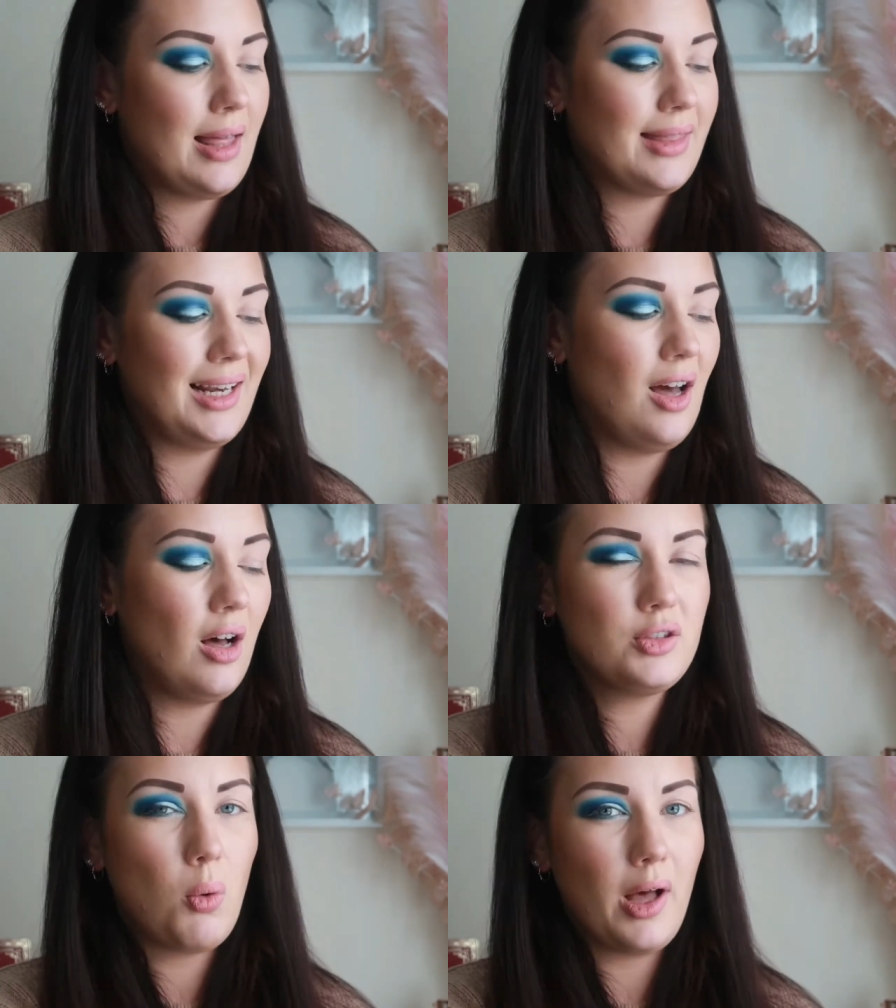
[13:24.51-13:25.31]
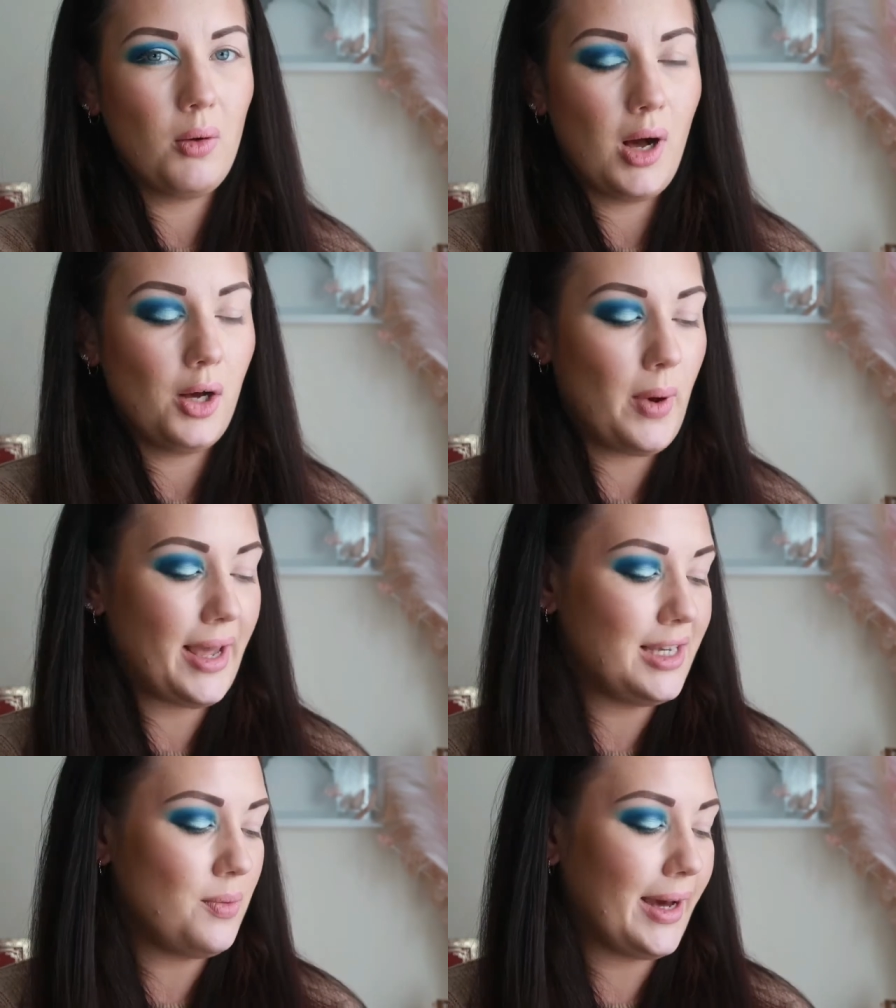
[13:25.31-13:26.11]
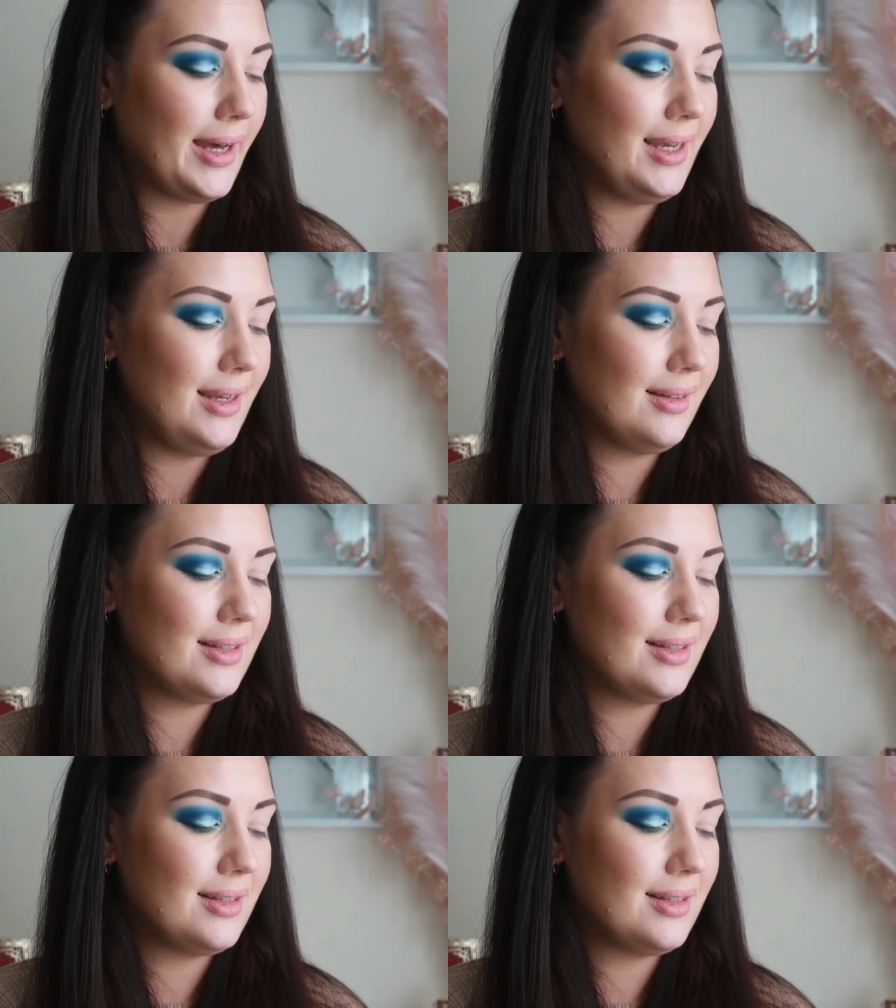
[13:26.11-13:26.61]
they last quite a while anyway,